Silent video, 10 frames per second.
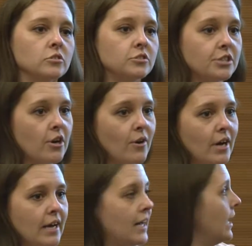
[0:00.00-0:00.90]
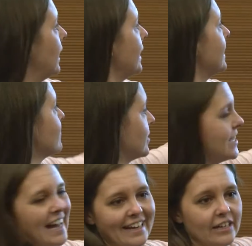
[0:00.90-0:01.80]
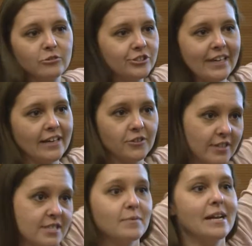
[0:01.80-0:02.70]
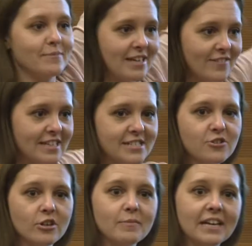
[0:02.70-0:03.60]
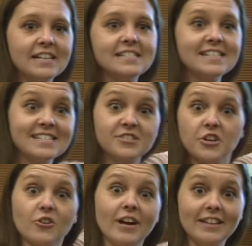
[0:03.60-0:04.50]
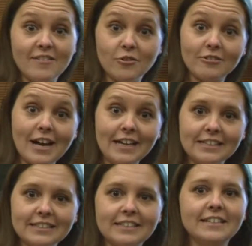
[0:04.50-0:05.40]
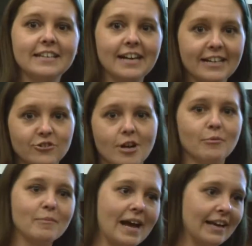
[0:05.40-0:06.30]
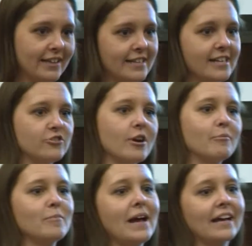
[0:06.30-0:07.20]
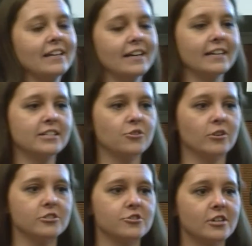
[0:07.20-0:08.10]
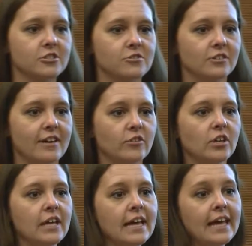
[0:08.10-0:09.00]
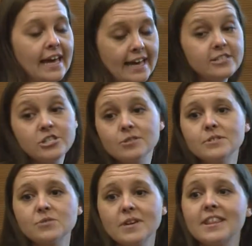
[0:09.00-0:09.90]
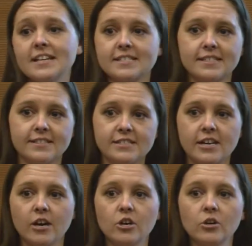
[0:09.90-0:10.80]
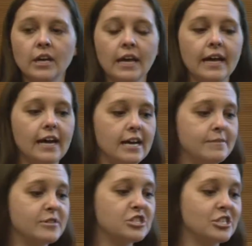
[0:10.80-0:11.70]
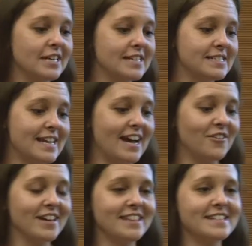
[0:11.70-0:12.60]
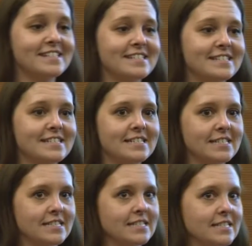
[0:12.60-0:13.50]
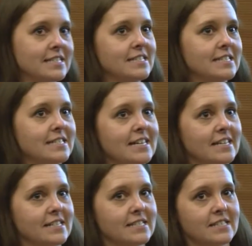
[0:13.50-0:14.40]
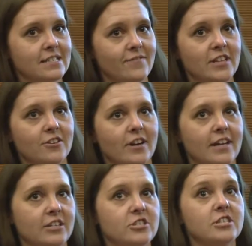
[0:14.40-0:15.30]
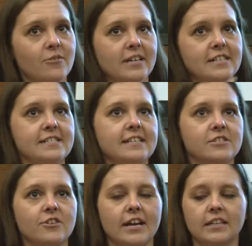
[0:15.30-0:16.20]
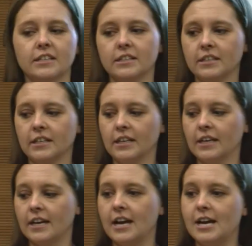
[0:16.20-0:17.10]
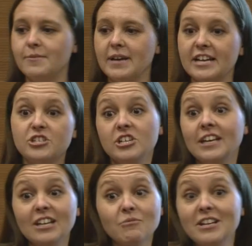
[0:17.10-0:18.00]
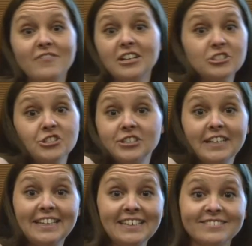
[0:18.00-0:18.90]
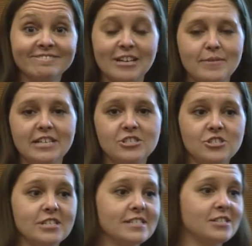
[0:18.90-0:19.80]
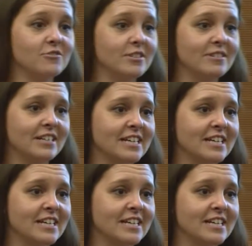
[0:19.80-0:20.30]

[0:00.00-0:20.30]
So I give her that. I know she can't do this, but I'm giving this to her because this is her grade level, right? And then I drop her back, and then I drop her back, and I get to her instructional level. And she was with us. So um, she is now in the sixth, fifth grade. She's going into sixth grade. Um, and she can read functionally. I mean, she's doing